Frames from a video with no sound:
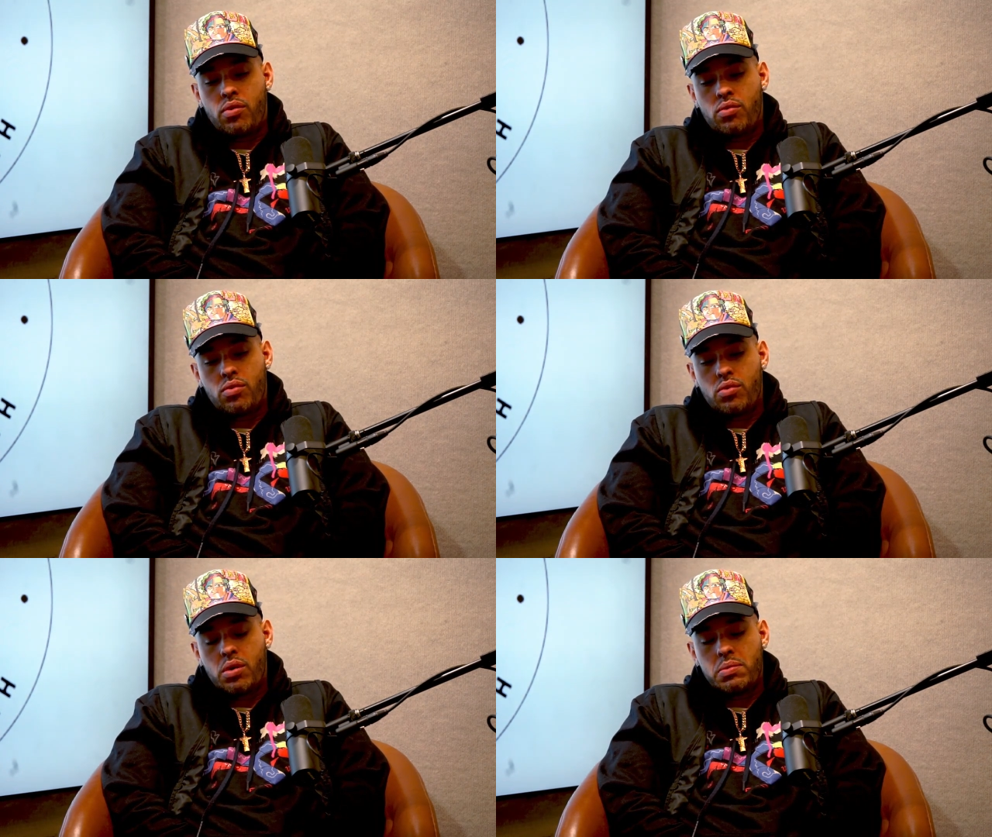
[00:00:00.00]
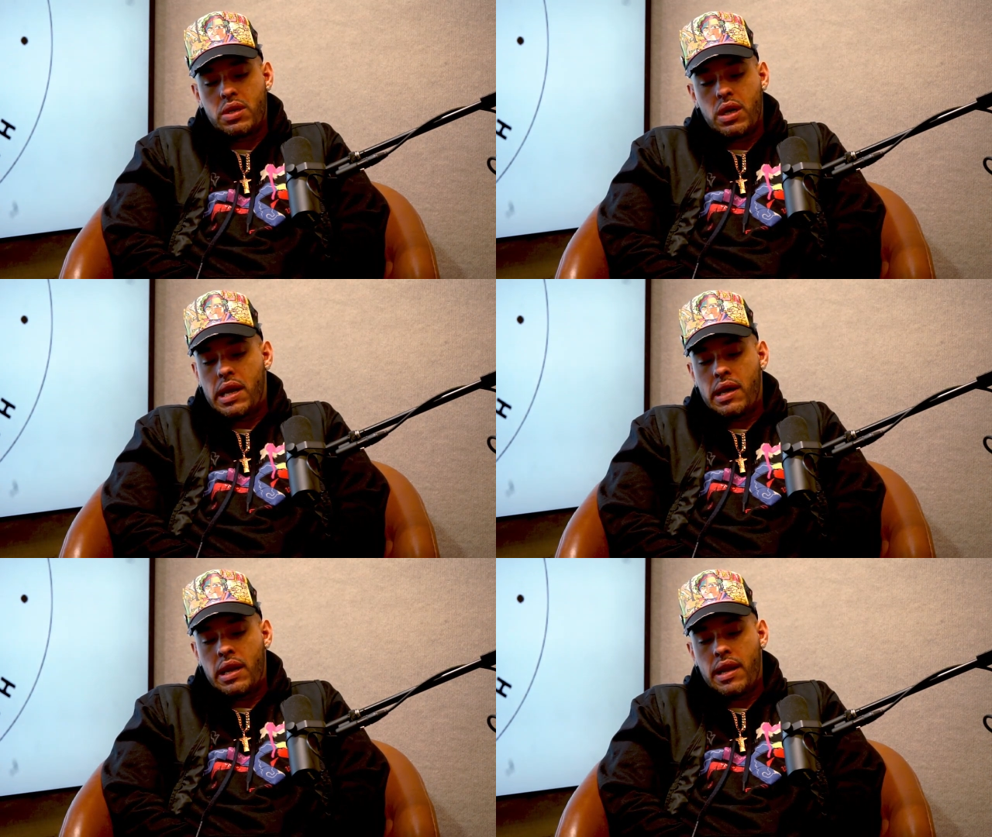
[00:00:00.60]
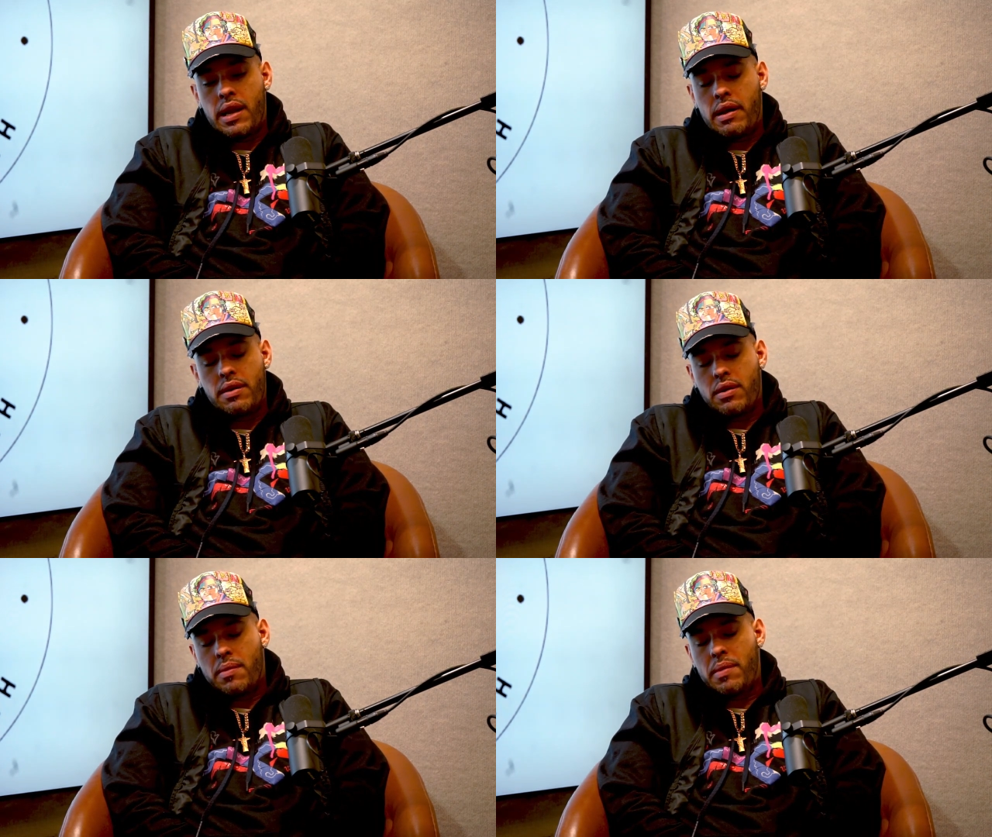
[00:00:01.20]
You know what I'm saying?
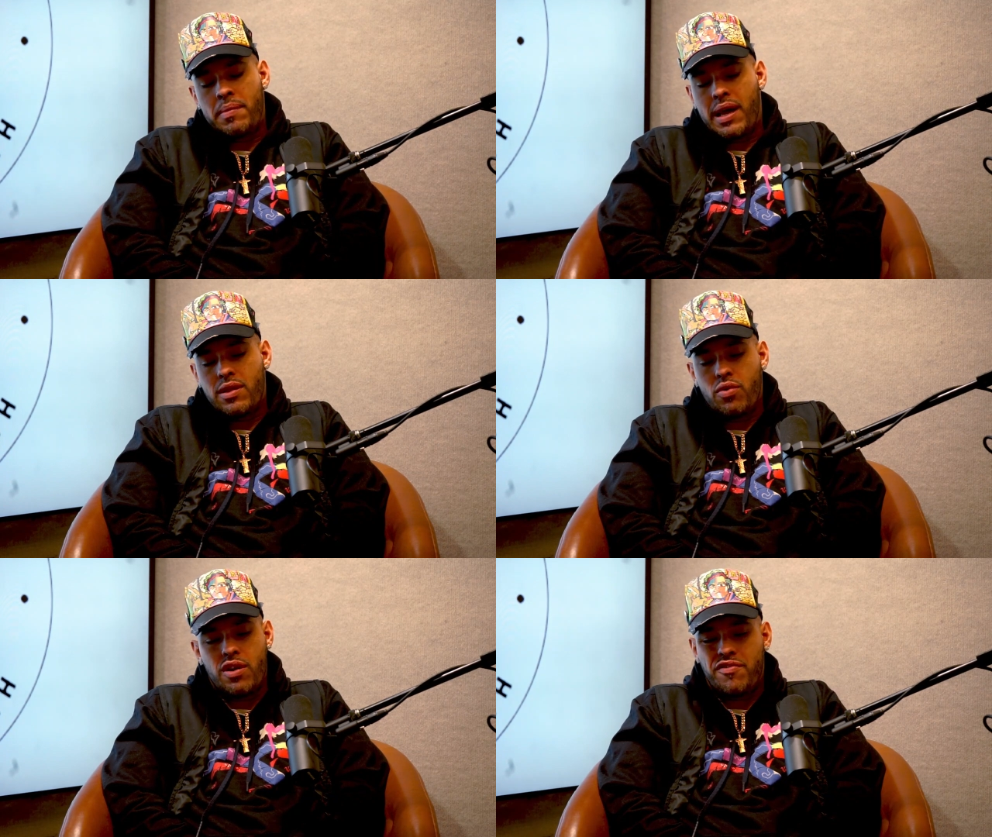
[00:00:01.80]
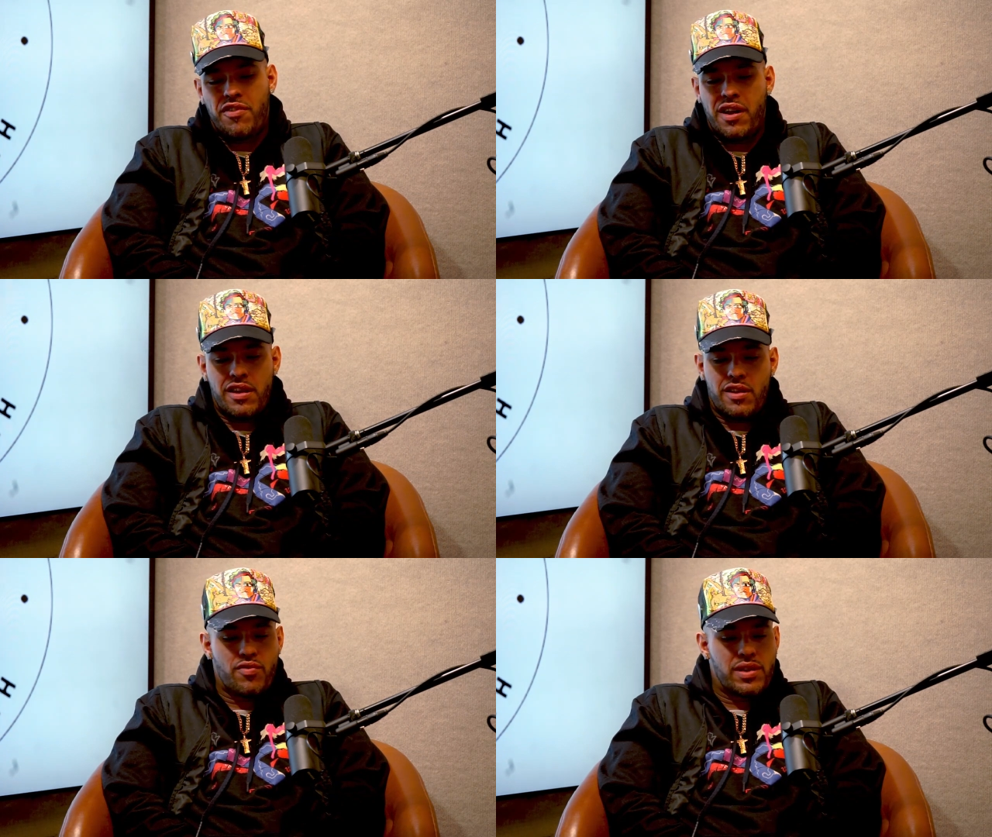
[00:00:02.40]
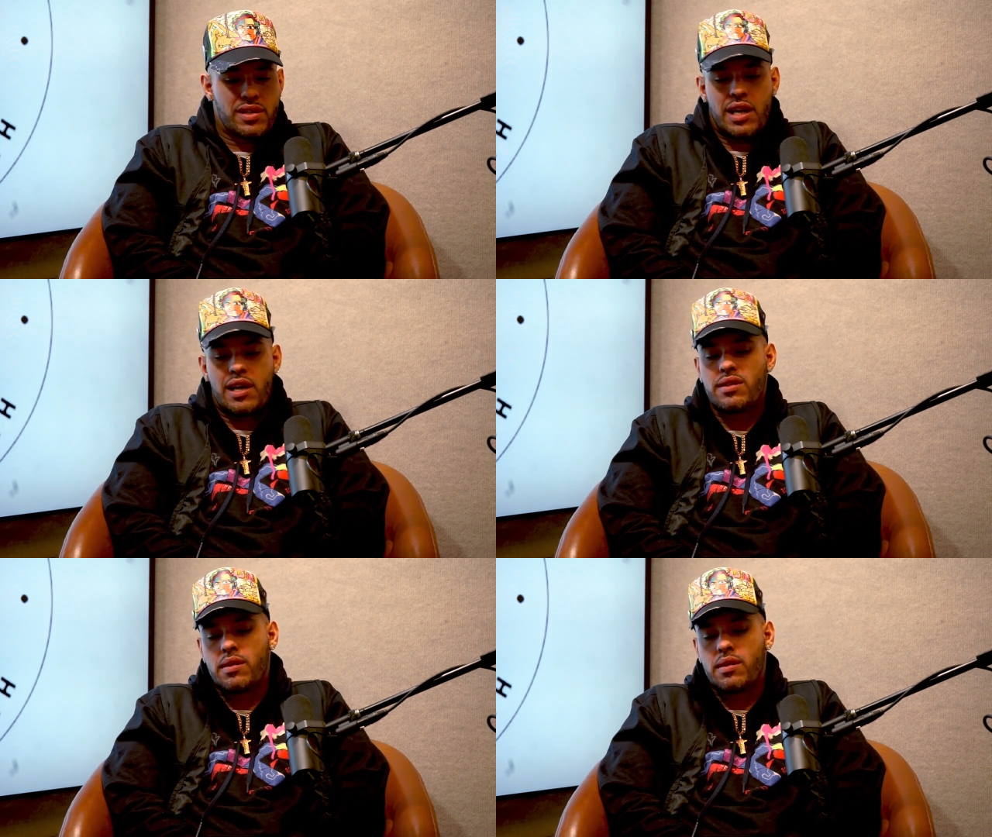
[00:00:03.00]
You know, I'm not doing it for any other reason less.